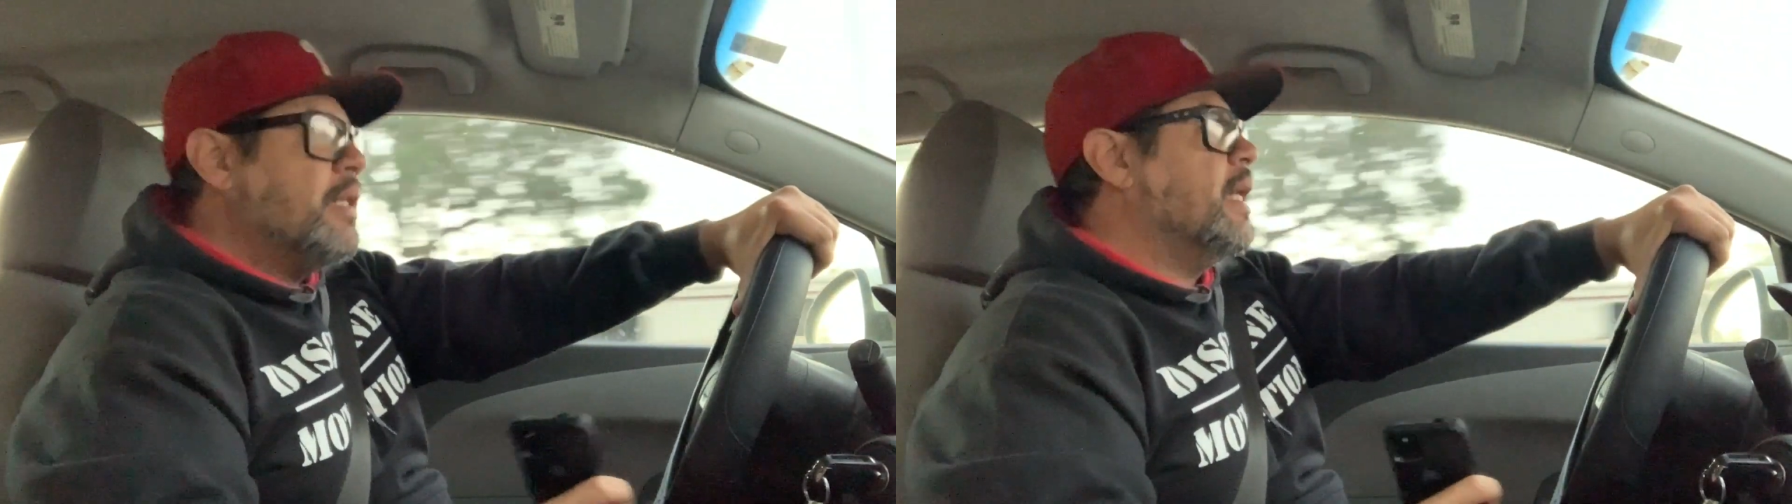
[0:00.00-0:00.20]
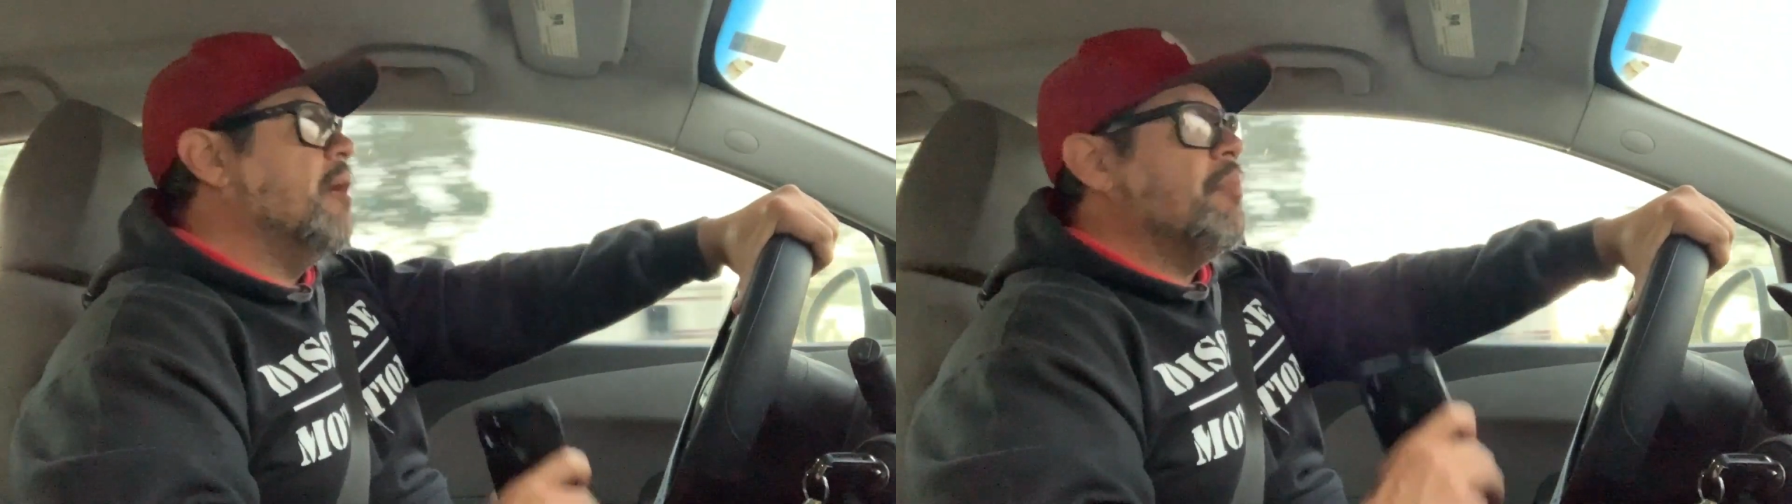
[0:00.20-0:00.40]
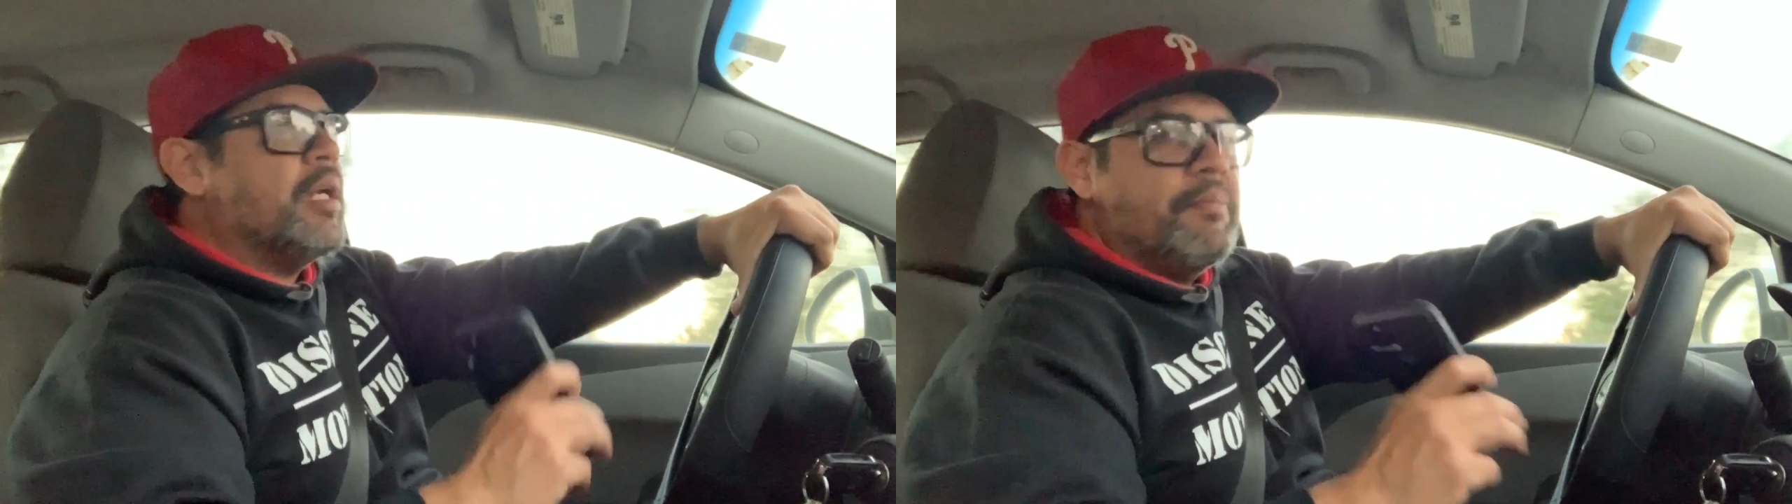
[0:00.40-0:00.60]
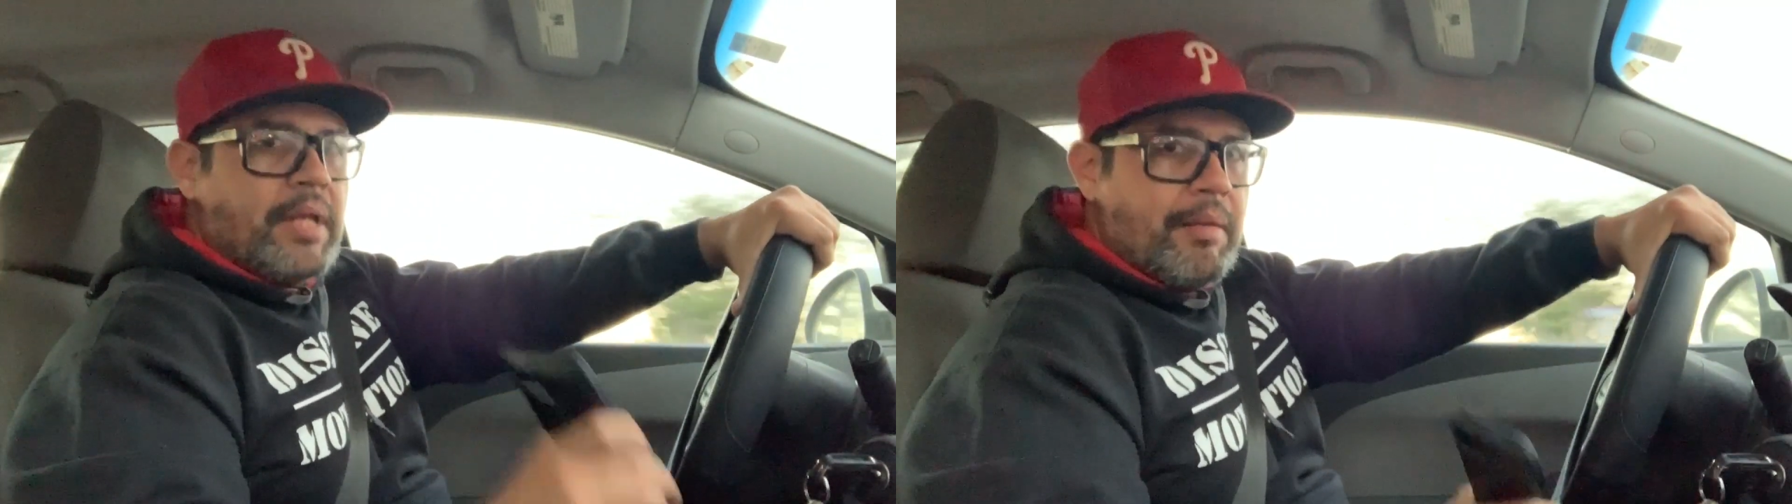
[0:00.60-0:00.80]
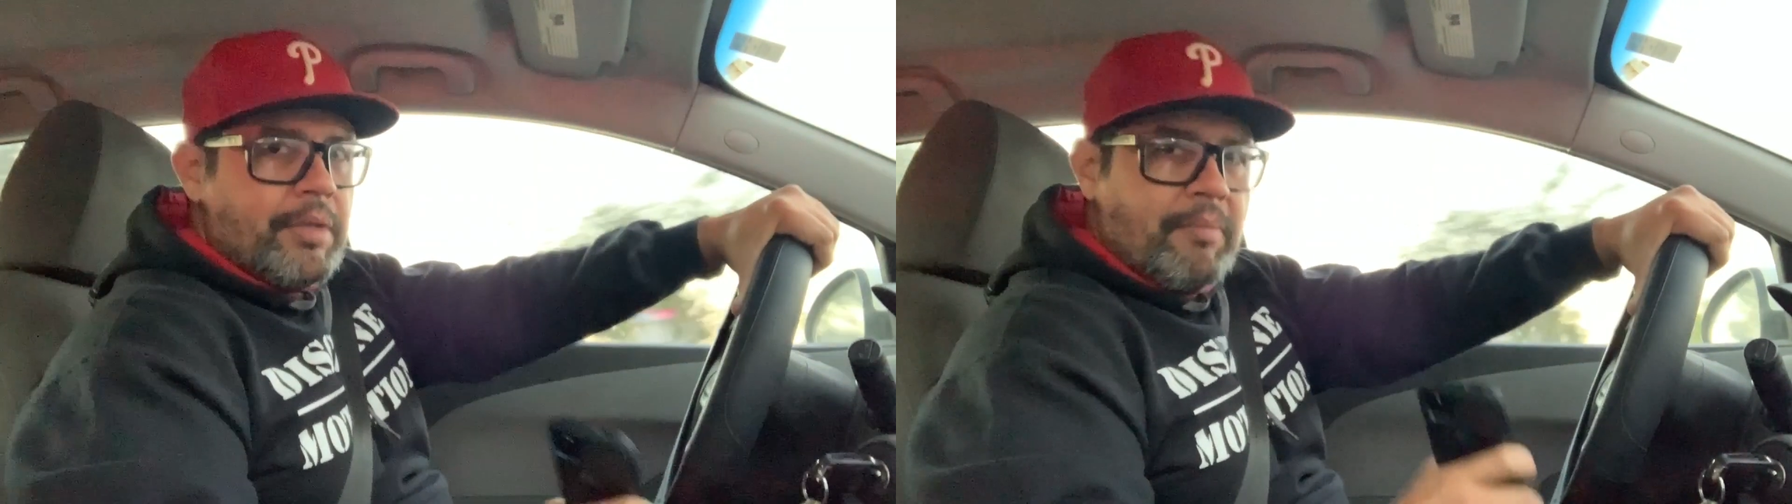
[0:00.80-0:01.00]
to get me,
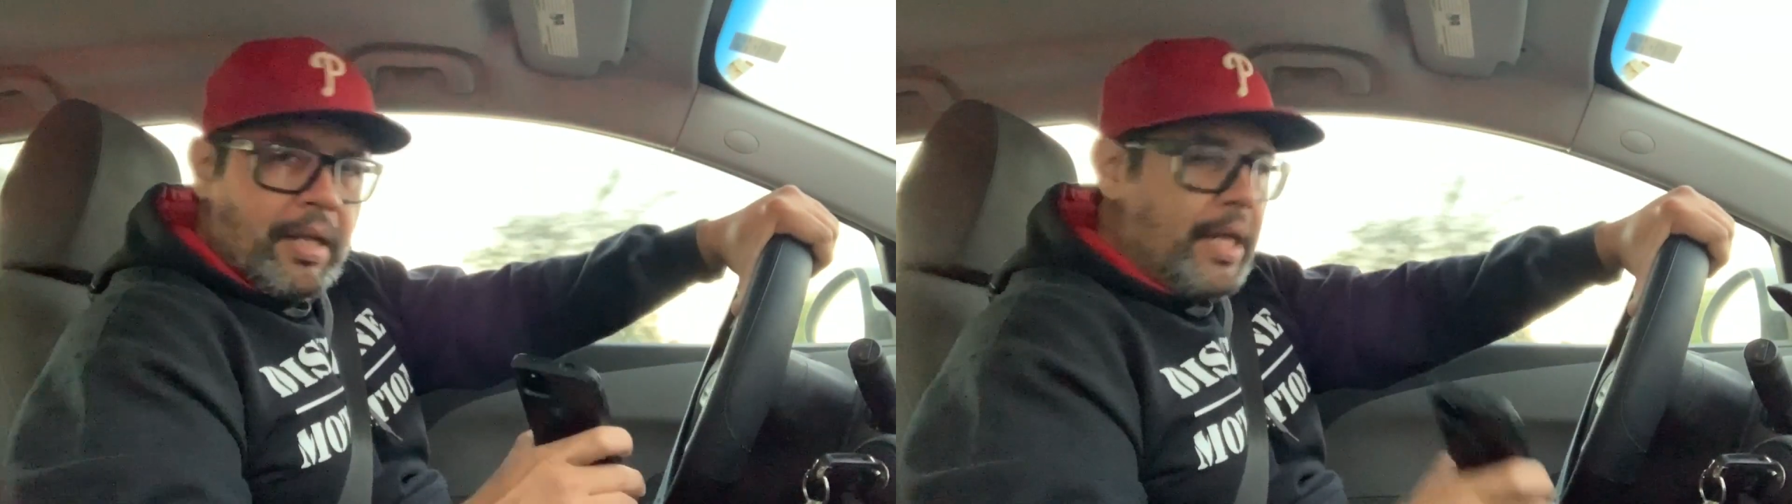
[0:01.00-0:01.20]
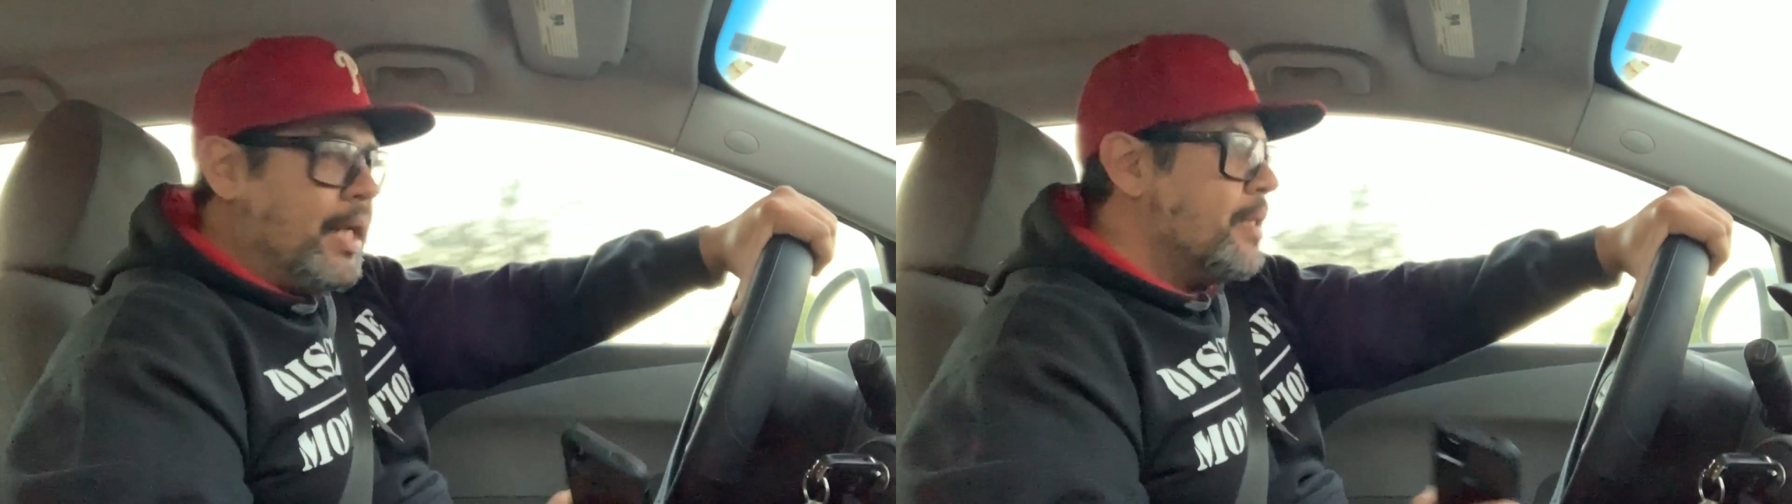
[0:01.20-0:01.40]
blah blah blah.